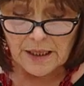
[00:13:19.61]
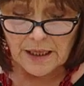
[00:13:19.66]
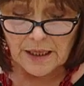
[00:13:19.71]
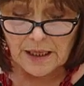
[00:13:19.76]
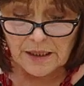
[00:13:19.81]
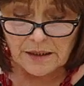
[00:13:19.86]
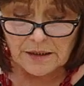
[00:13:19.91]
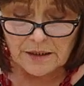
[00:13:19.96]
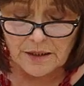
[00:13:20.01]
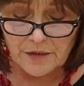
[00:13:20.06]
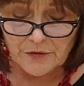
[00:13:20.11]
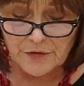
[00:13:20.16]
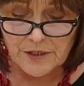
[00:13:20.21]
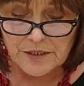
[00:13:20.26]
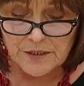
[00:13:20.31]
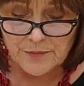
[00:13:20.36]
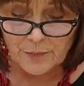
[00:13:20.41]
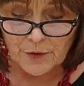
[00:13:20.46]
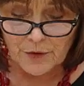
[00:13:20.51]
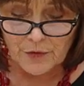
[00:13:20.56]
Earlier
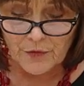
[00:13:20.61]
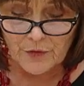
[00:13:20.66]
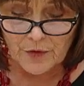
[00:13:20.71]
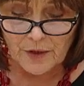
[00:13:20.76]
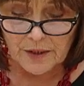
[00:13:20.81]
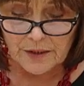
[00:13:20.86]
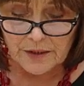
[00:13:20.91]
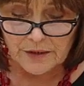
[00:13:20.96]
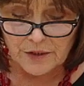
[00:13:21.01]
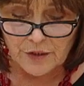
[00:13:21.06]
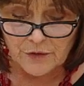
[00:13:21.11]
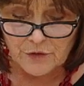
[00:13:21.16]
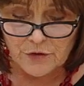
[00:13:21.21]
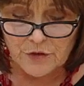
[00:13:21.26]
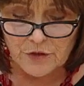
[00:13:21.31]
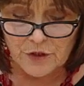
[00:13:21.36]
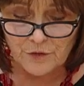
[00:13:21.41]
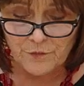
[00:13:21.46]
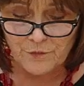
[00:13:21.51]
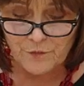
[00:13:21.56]
this month, I
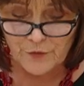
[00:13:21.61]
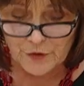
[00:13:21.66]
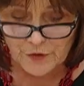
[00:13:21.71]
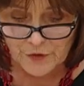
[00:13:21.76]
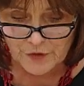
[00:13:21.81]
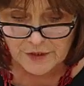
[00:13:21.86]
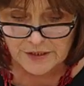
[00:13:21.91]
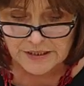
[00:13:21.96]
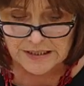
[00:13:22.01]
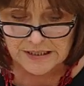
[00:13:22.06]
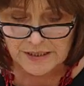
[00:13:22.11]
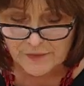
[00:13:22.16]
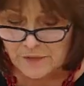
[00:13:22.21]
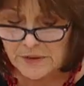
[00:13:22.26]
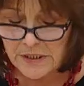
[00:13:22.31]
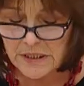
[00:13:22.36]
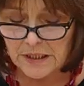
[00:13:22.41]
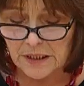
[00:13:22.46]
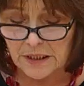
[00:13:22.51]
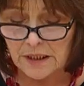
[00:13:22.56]
announced a further
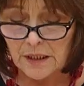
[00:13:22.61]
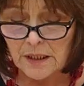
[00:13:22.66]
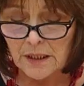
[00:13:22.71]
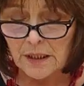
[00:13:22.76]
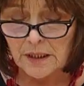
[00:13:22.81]
70